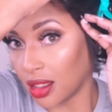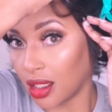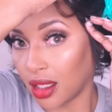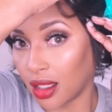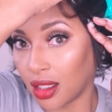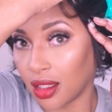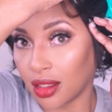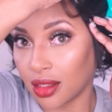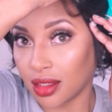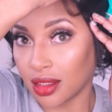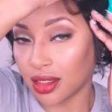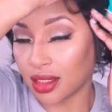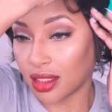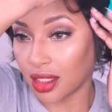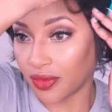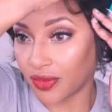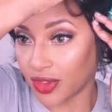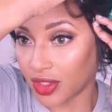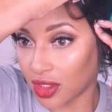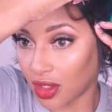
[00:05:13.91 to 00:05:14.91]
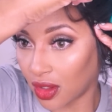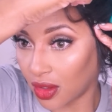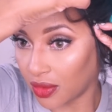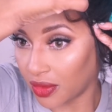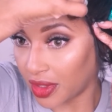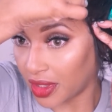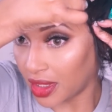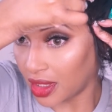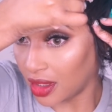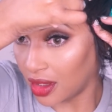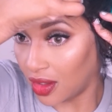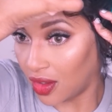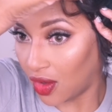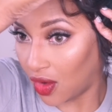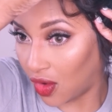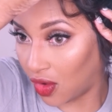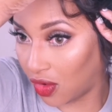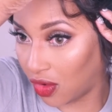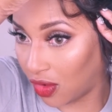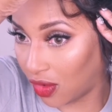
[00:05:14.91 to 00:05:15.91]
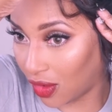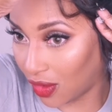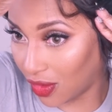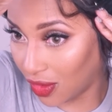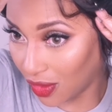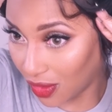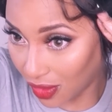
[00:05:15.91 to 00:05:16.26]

y'all, this stuff is already on.